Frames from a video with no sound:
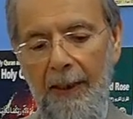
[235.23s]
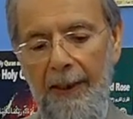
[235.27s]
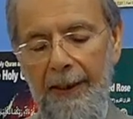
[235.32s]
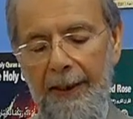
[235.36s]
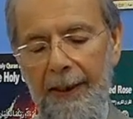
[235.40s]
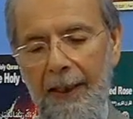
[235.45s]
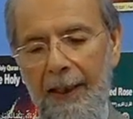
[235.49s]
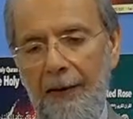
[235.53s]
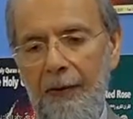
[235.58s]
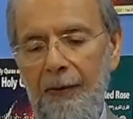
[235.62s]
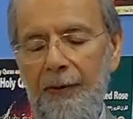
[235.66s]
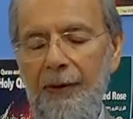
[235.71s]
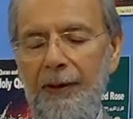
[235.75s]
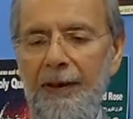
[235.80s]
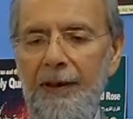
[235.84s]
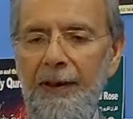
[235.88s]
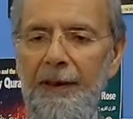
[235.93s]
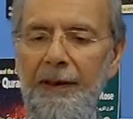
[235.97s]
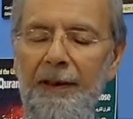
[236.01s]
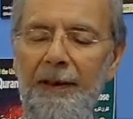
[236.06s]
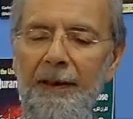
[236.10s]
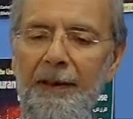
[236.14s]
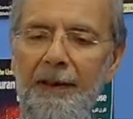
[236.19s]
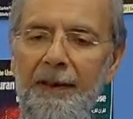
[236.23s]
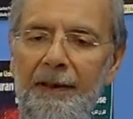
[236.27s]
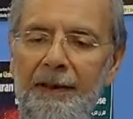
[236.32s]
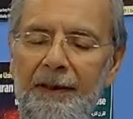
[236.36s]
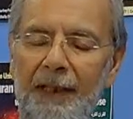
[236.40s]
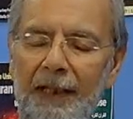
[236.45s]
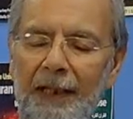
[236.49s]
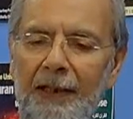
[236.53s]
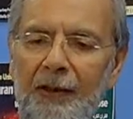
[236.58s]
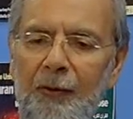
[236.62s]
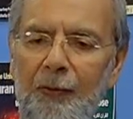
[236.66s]
Now, the
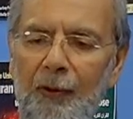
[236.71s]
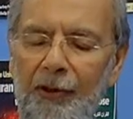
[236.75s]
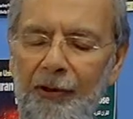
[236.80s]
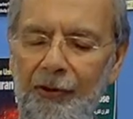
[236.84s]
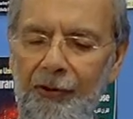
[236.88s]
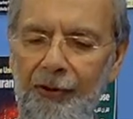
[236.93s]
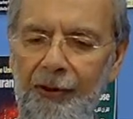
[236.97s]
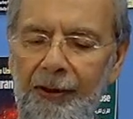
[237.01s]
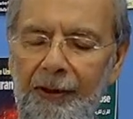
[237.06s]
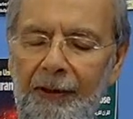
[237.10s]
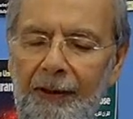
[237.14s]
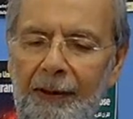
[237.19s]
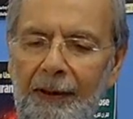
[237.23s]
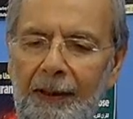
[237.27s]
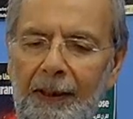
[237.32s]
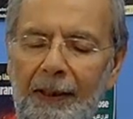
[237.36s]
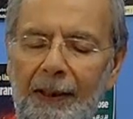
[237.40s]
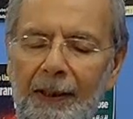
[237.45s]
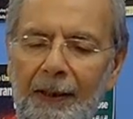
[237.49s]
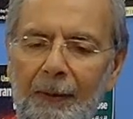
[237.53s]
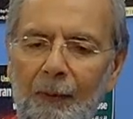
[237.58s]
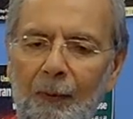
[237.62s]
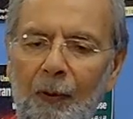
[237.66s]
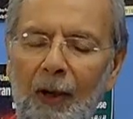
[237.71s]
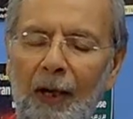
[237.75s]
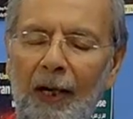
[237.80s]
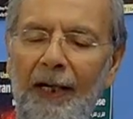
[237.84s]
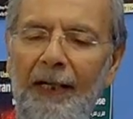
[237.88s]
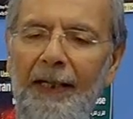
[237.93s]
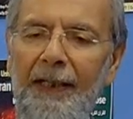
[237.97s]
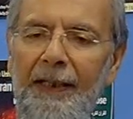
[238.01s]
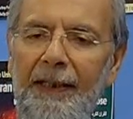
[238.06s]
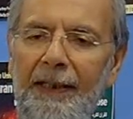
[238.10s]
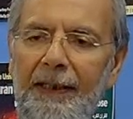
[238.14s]
second question,
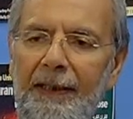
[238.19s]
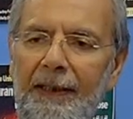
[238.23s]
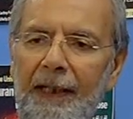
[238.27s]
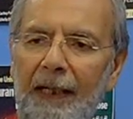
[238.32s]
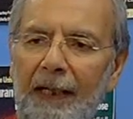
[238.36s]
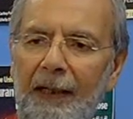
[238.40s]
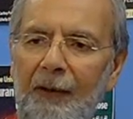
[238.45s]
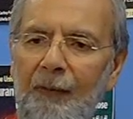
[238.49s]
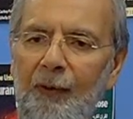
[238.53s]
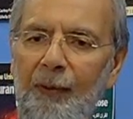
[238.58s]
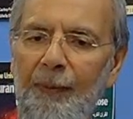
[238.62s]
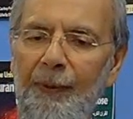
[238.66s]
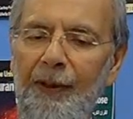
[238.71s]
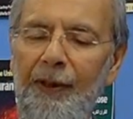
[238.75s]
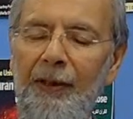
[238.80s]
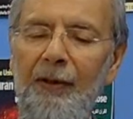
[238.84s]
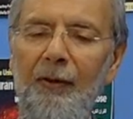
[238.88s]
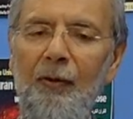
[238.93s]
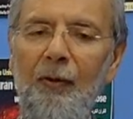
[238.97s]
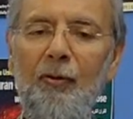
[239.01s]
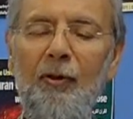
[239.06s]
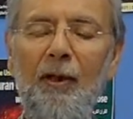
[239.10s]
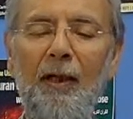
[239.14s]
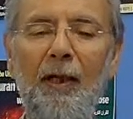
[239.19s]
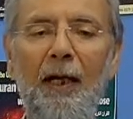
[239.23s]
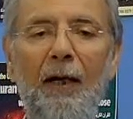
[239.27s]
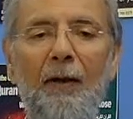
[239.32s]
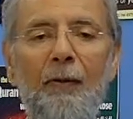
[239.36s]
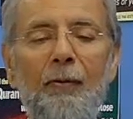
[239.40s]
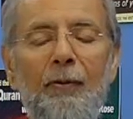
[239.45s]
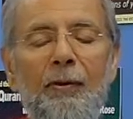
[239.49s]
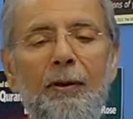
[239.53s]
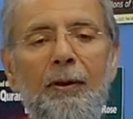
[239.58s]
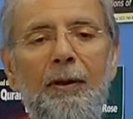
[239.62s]
why are women not
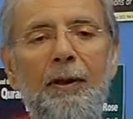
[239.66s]
allowed